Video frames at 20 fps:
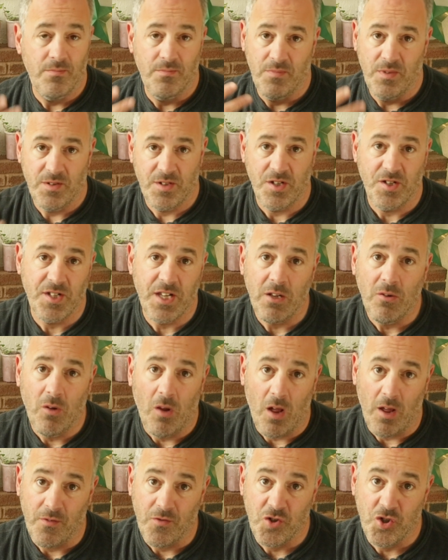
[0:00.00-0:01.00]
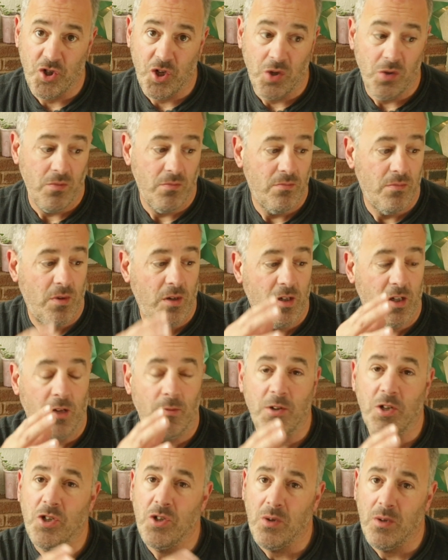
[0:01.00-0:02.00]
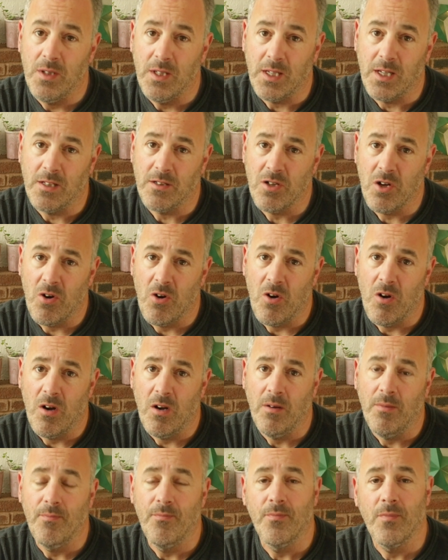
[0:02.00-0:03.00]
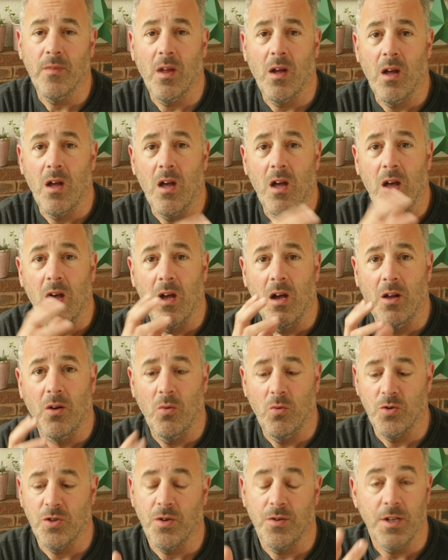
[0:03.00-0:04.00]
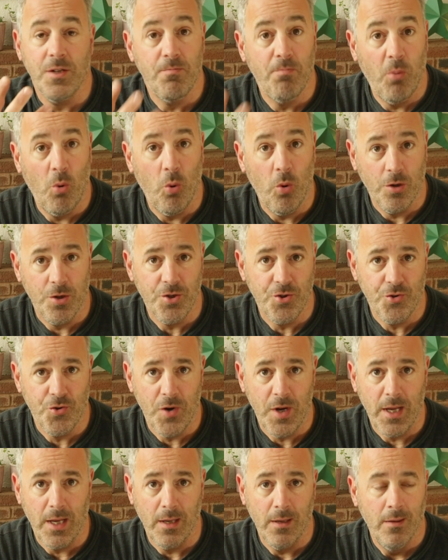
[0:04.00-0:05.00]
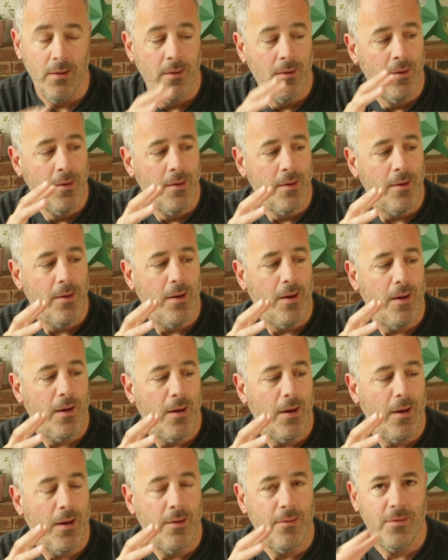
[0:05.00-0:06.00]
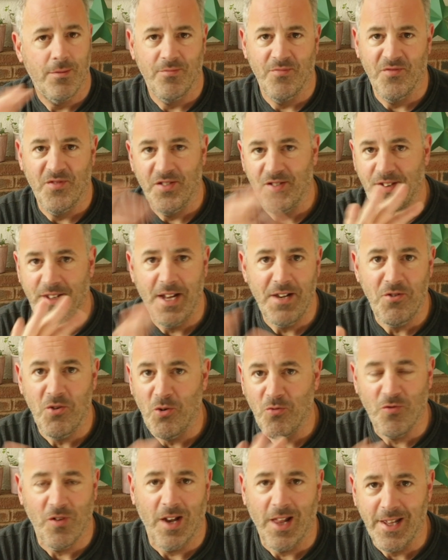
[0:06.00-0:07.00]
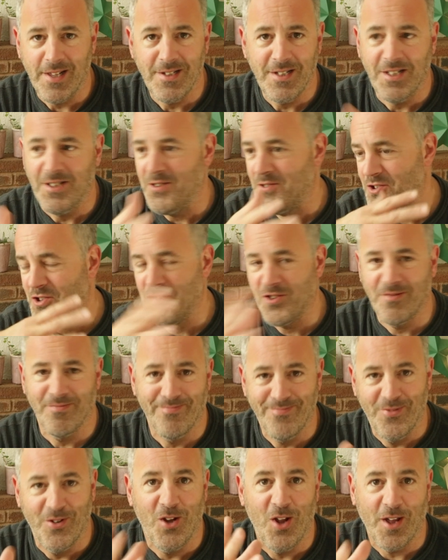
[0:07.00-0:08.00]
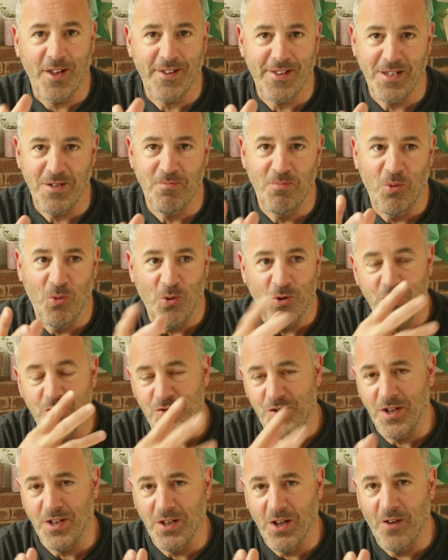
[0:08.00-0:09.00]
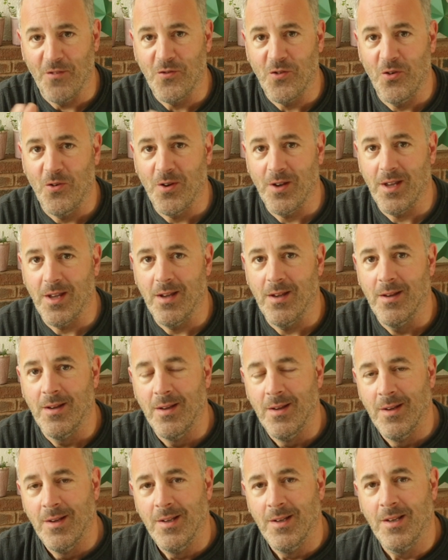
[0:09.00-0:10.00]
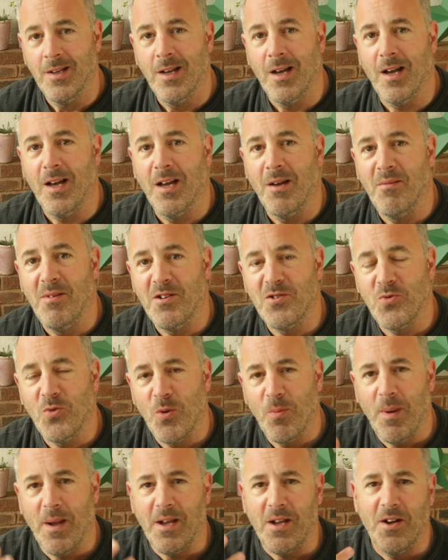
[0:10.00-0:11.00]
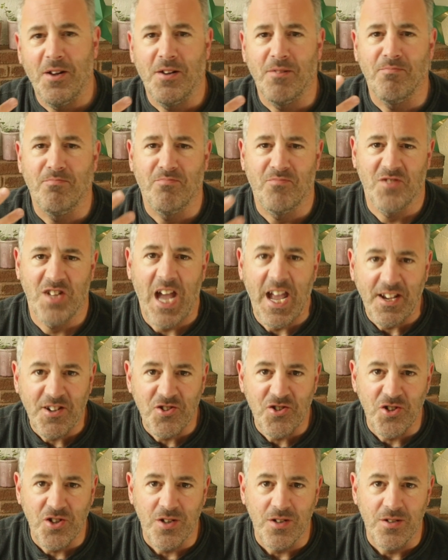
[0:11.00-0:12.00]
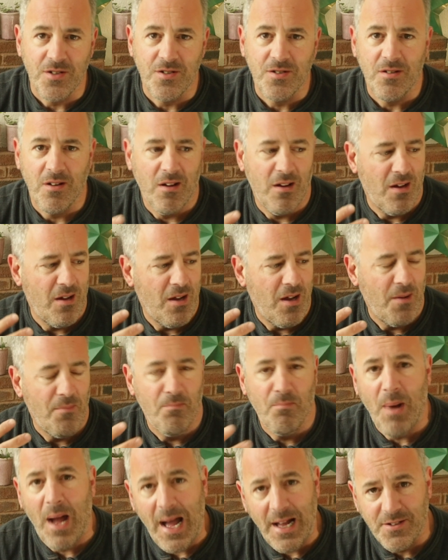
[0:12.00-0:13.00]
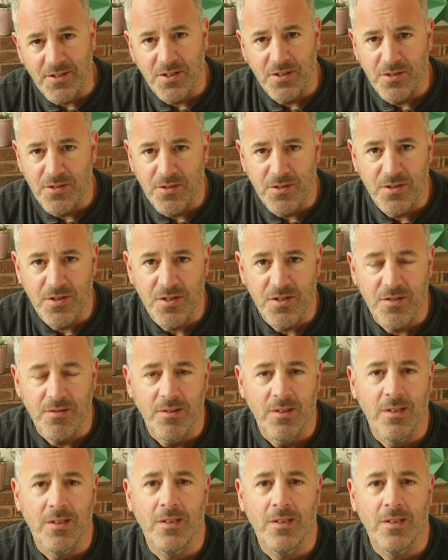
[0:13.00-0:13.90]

It's a still life shoot. I'm going to be shooting the guitar and also this ball of string. They're not related, I just like this ball of string that I've got here. It's all about kind of textures and patterns,